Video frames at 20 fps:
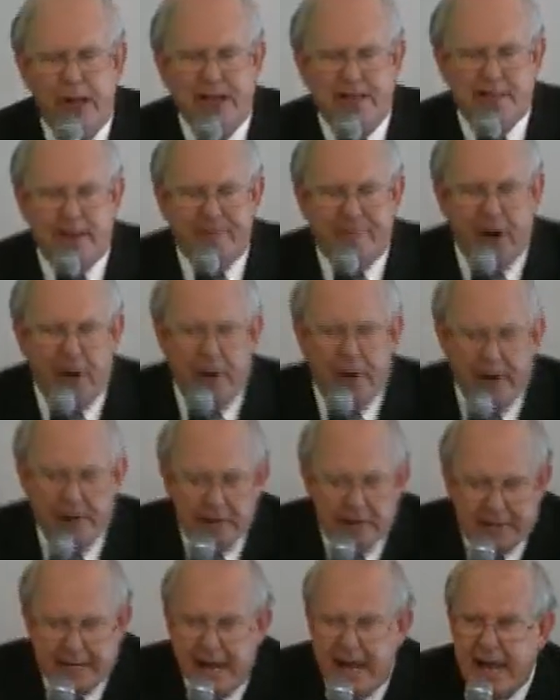is a very
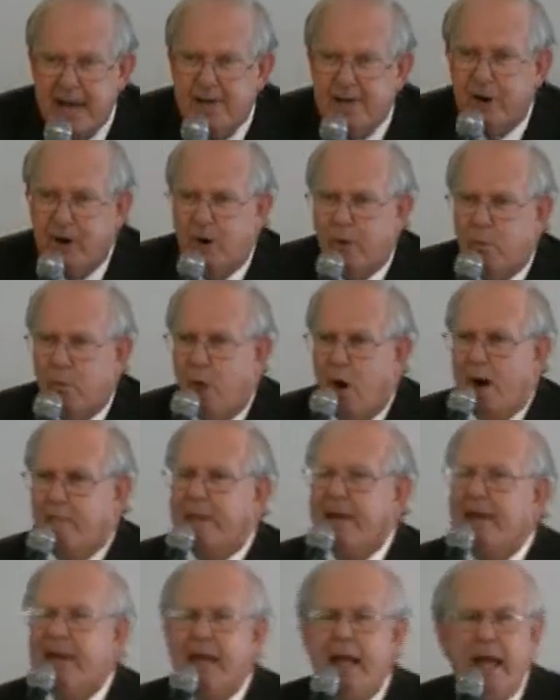tender
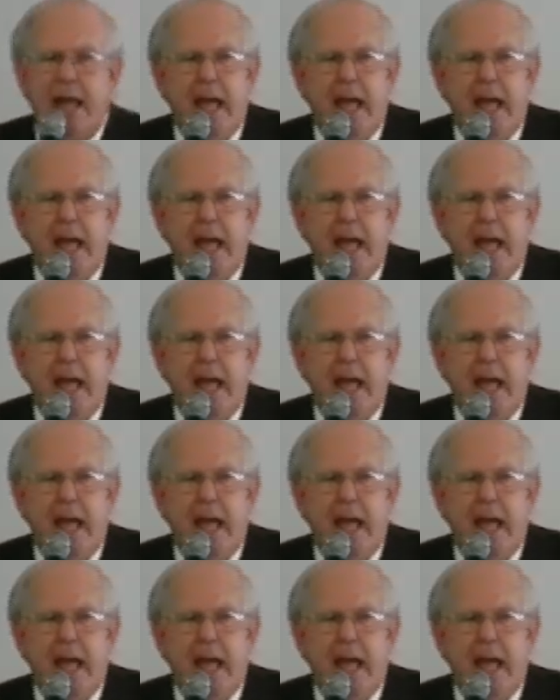woman,